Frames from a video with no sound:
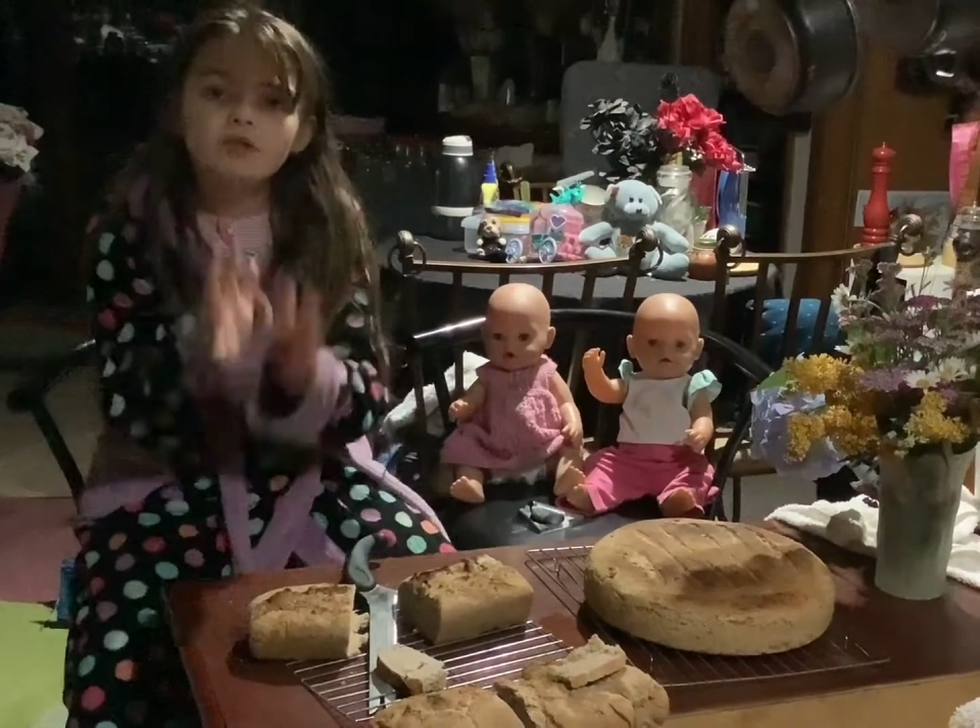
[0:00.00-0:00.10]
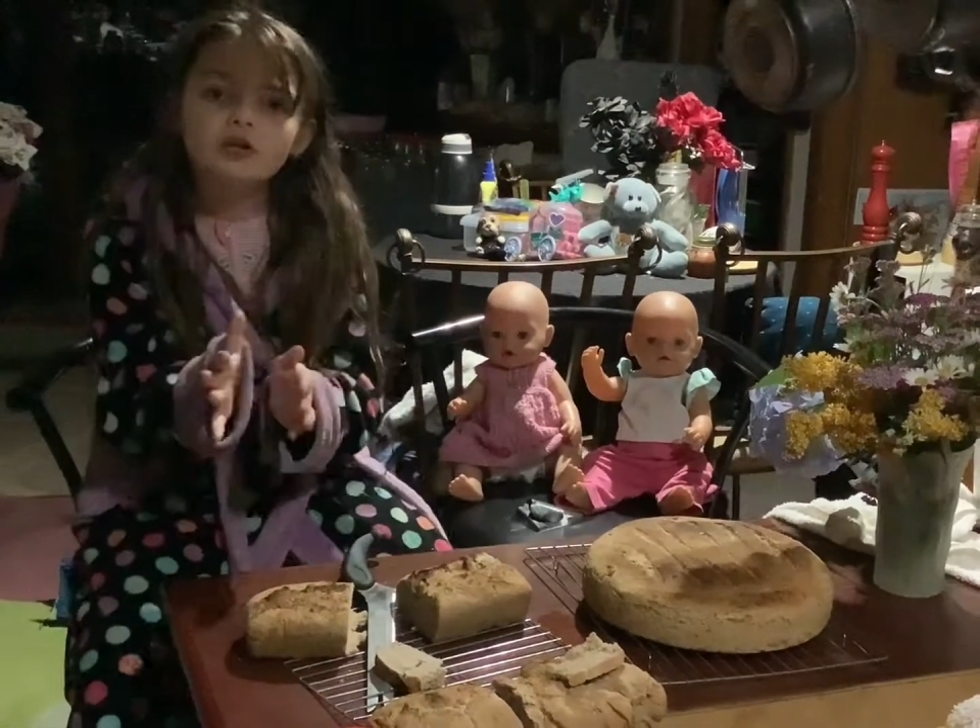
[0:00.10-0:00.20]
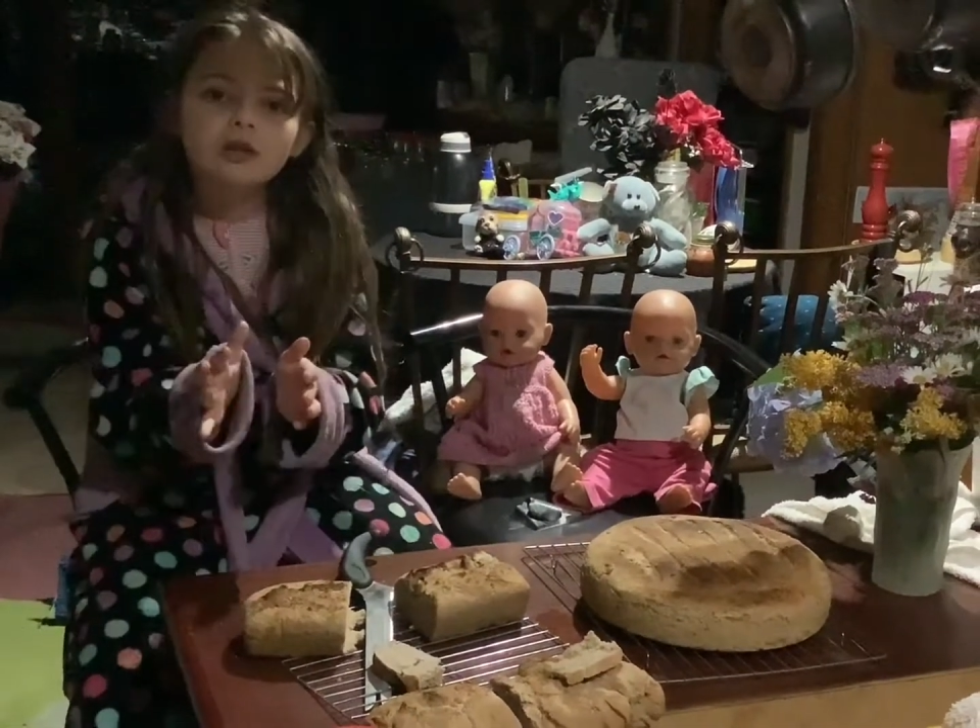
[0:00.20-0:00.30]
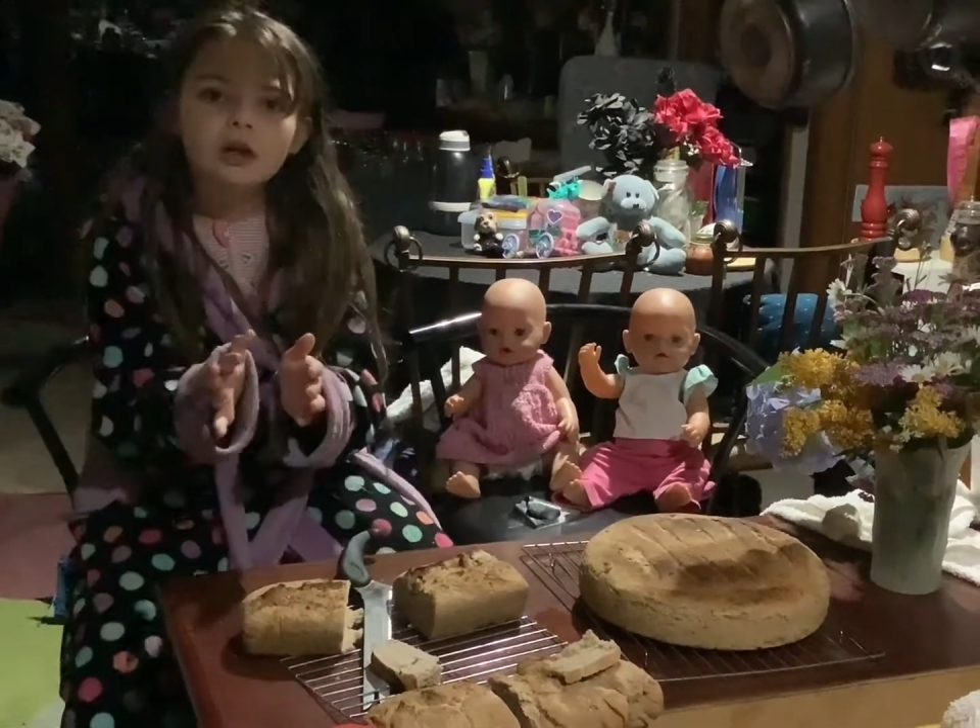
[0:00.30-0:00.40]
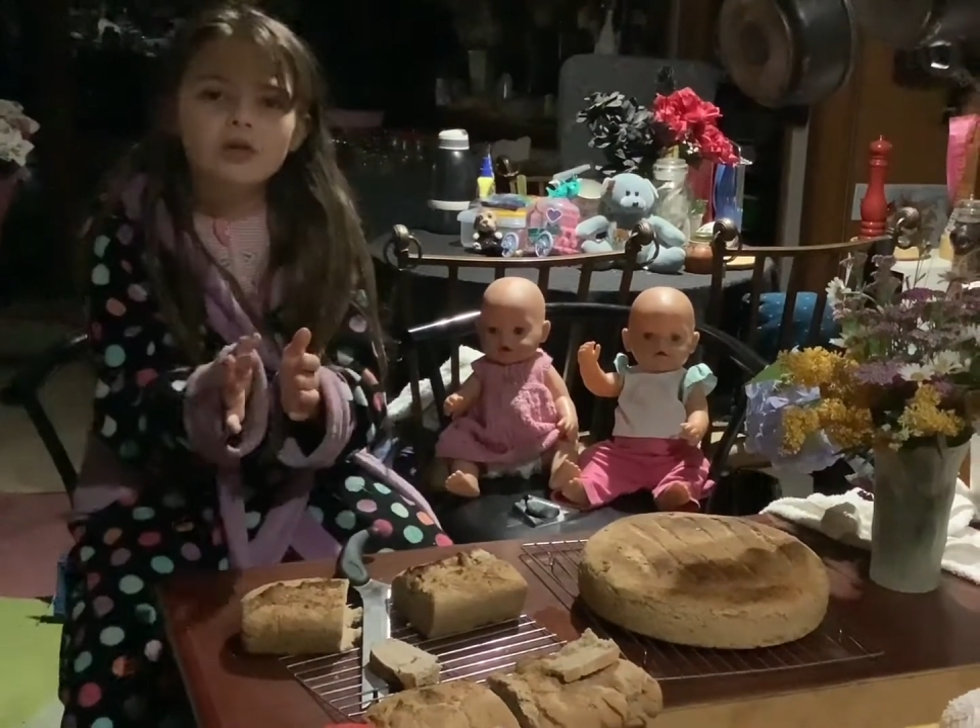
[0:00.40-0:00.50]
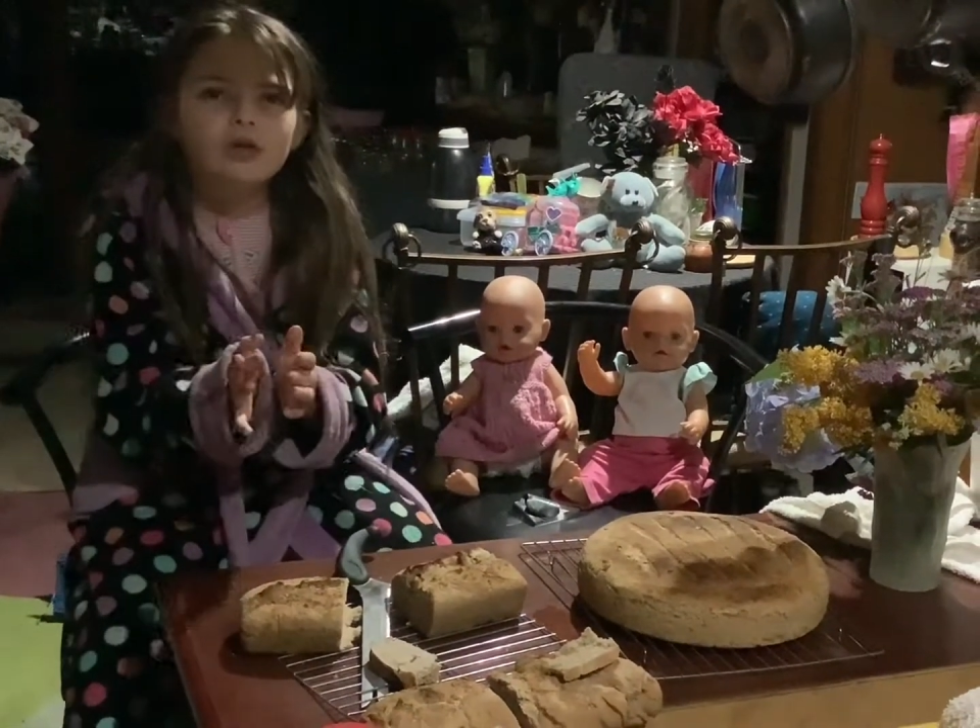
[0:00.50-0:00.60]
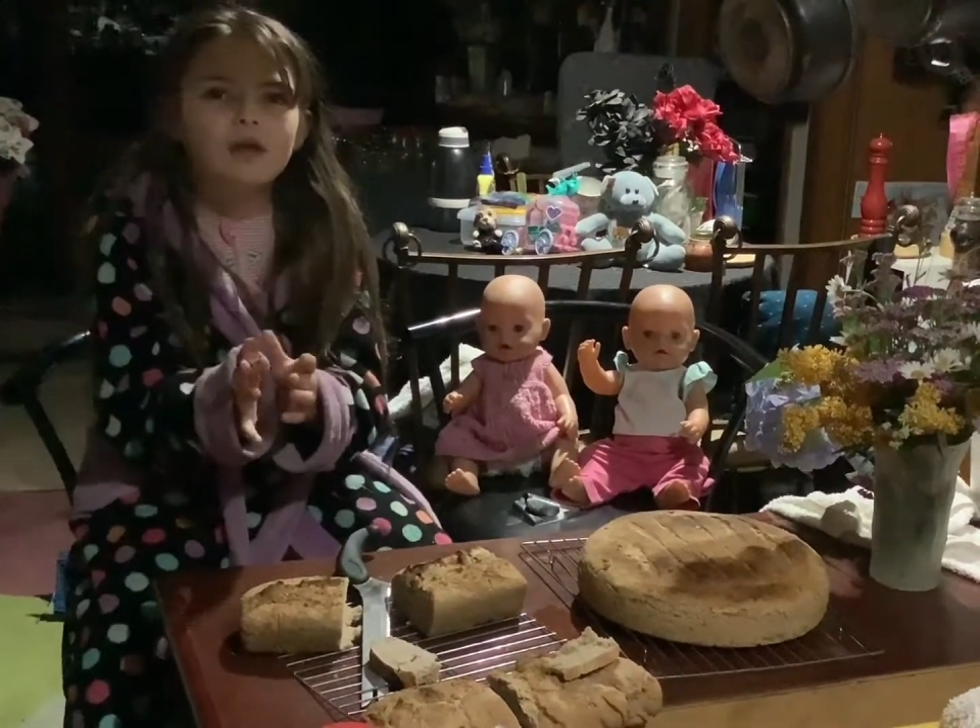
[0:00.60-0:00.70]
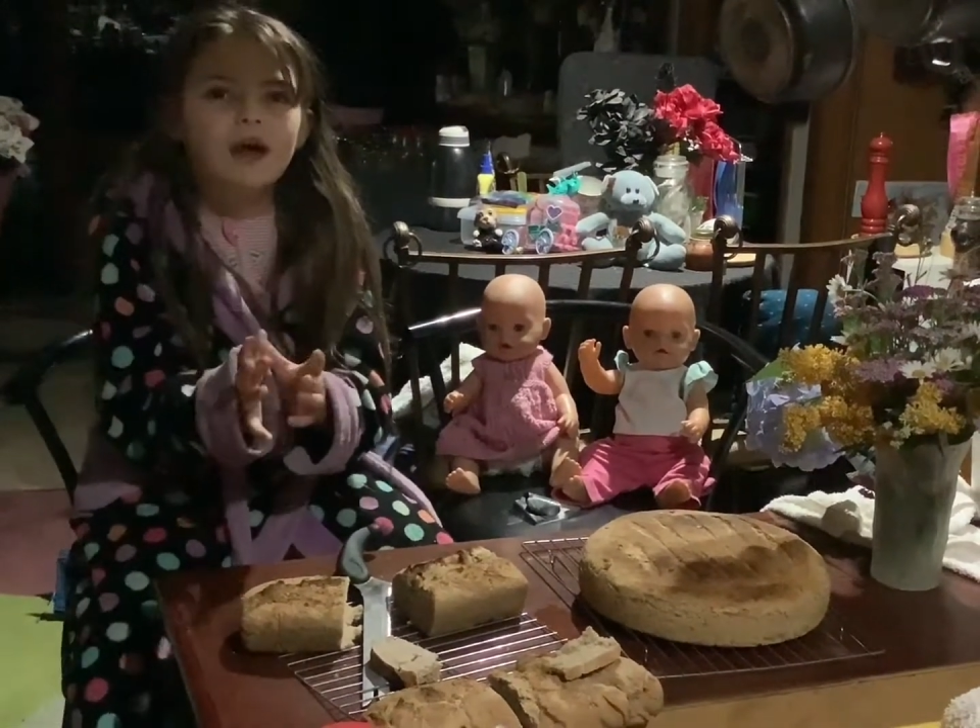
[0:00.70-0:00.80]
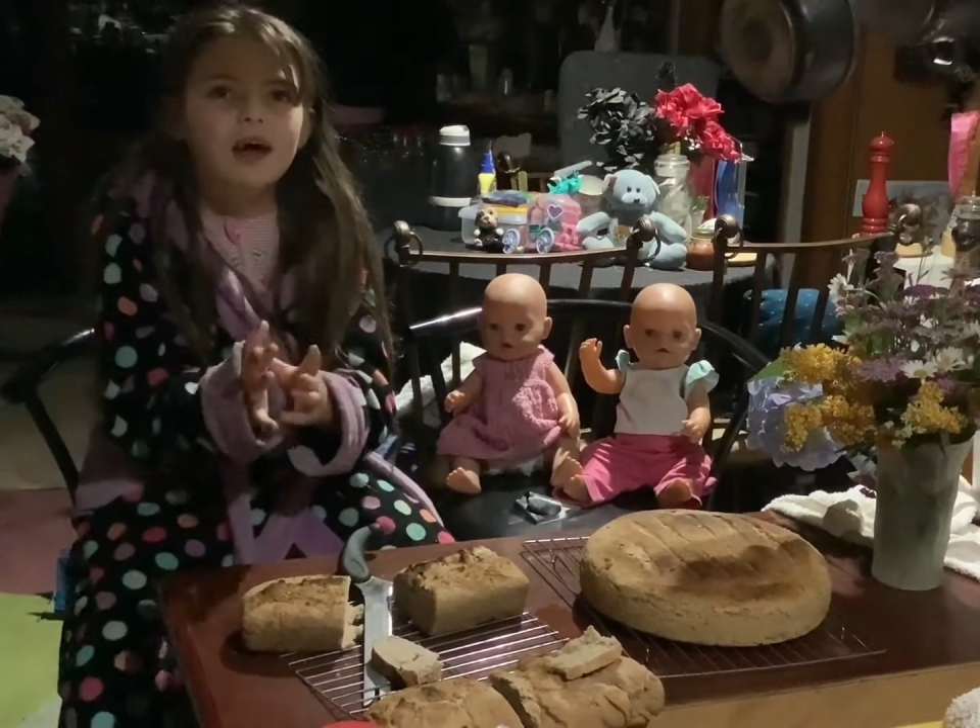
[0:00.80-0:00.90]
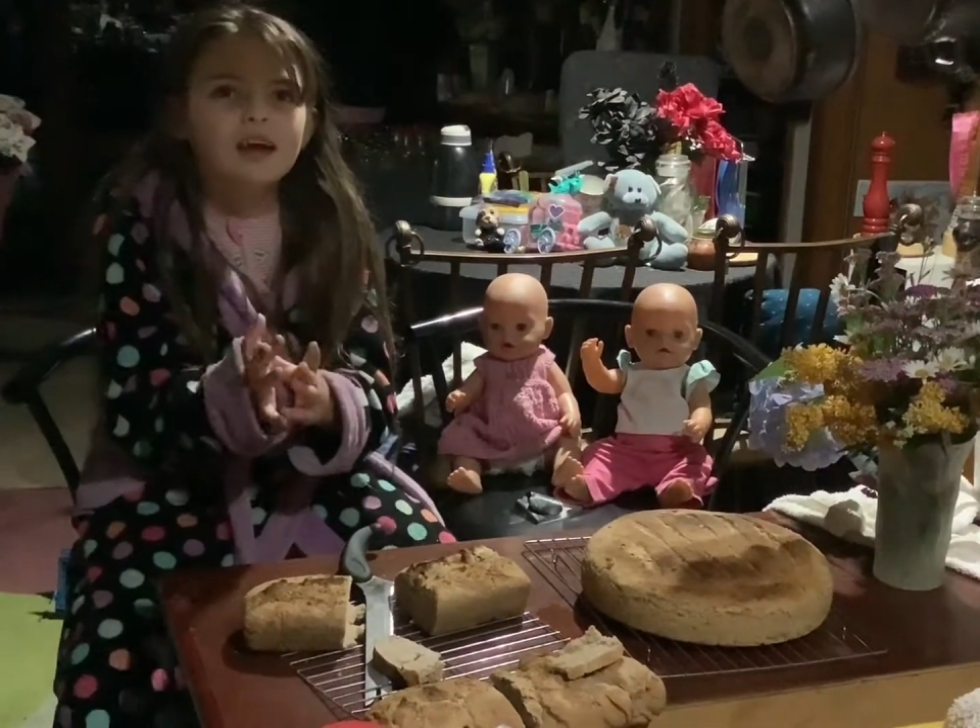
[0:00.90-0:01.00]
I do that,